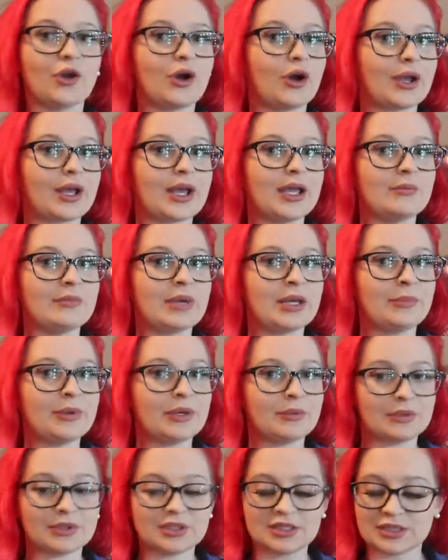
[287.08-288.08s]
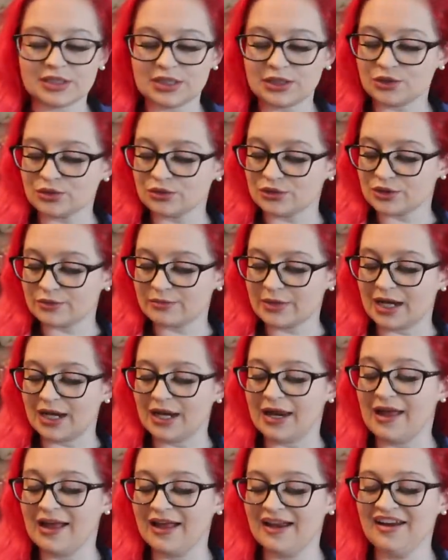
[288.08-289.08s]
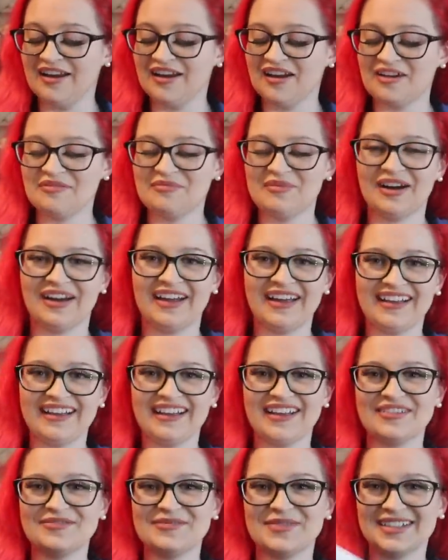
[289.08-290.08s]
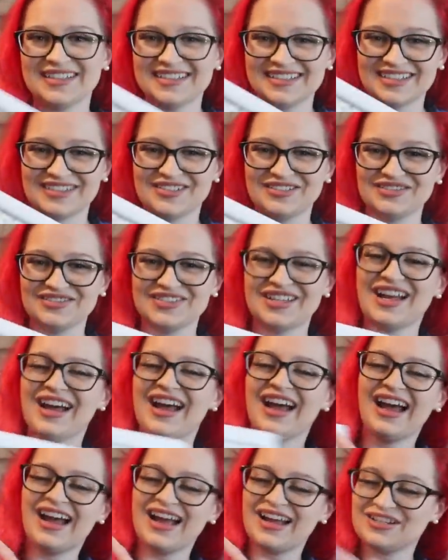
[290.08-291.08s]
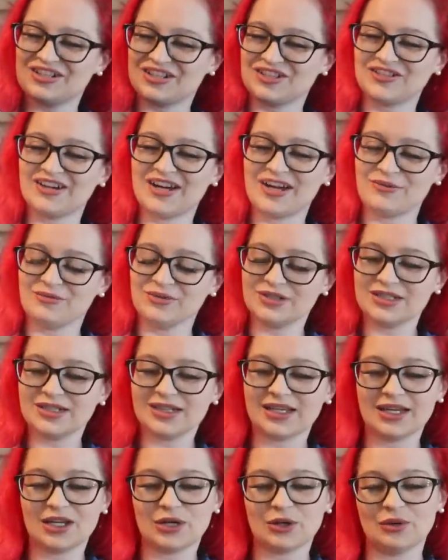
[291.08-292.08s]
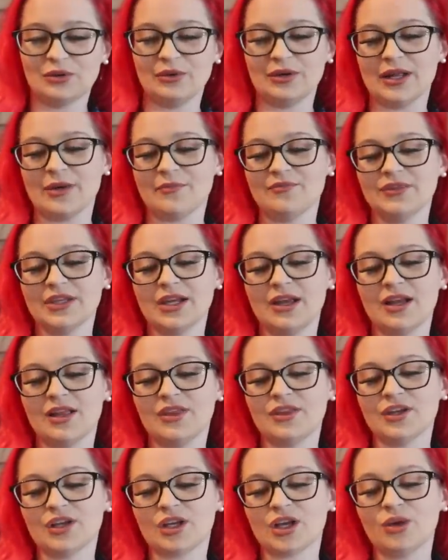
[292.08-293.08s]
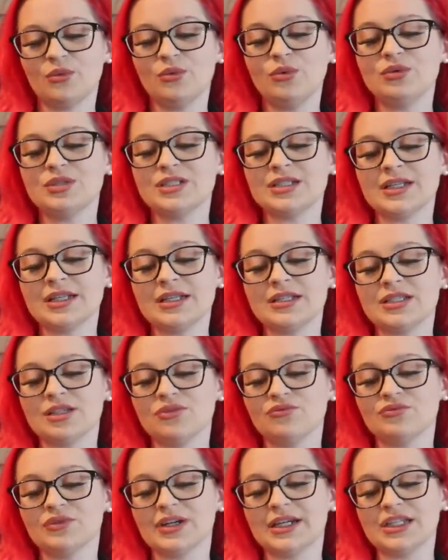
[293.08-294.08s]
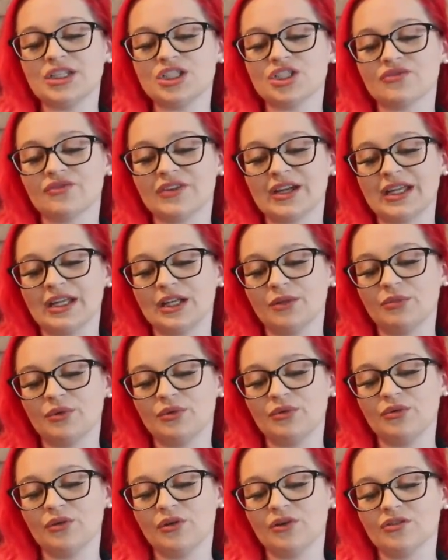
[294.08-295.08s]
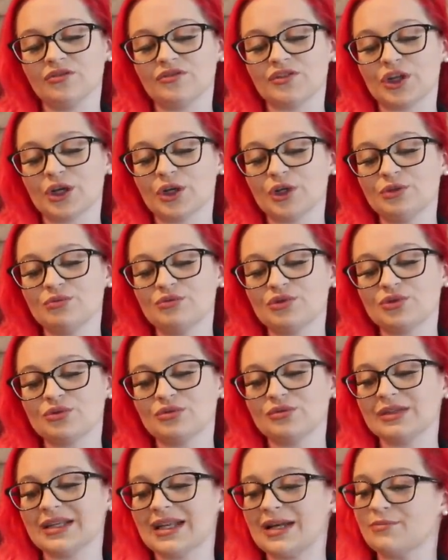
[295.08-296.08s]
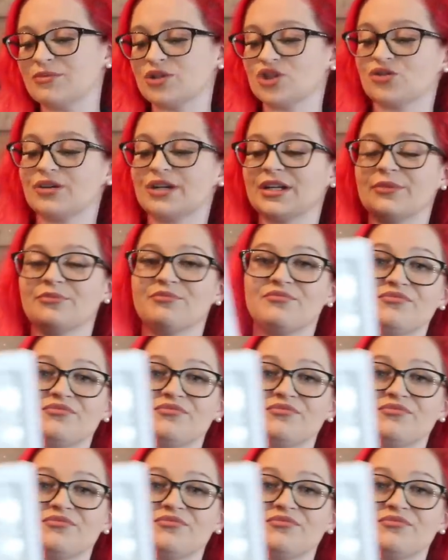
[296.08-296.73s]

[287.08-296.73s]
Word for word: Okay, maybe I'm going to detour to Matalan. I might get myself a tray. What do they call it? The coordinating range available of the home store lap tray.